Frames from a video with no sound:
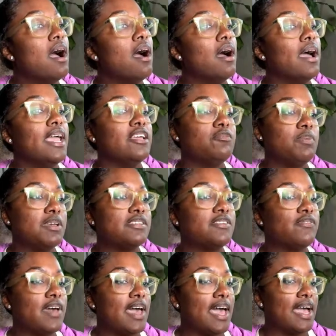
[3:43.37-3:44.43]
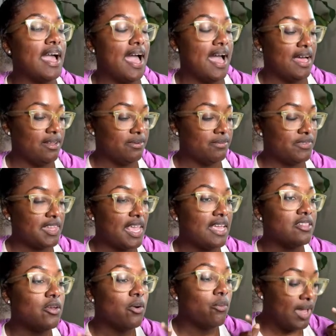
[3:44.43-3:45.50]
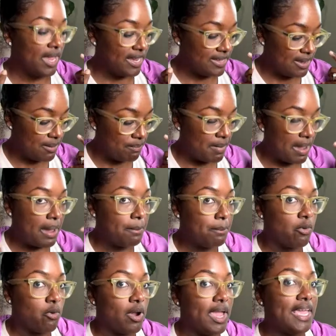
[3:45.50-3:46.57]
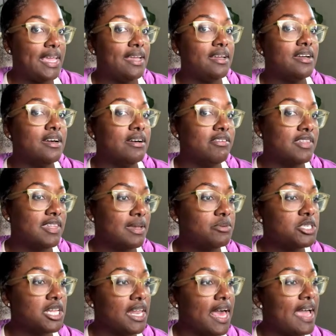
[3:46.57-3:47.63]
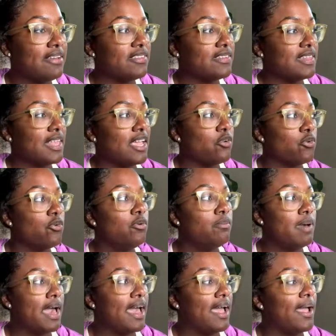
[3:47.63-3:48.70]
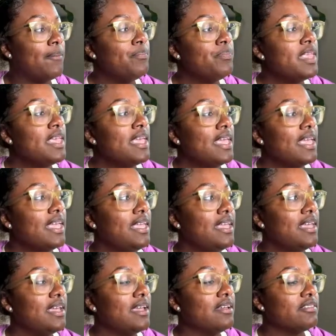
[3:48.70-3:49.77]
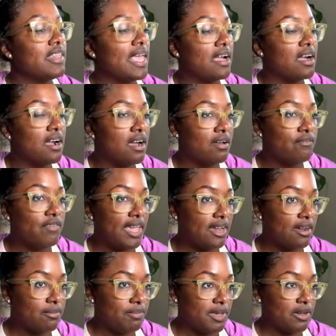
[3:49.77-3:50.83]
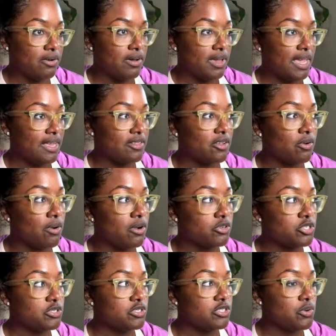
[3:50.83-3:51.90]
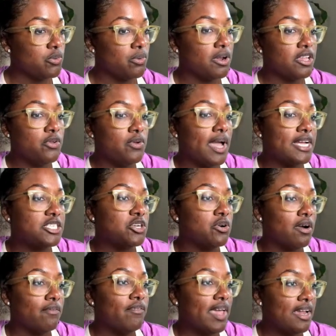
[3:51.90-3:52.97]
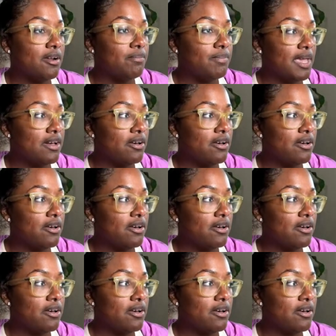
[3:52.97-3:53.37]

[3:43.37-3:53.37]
It's just like in the way that my brain conceptualizes the group by. Here is like a conveyor belt in the grocery store. You got a conveyor belt,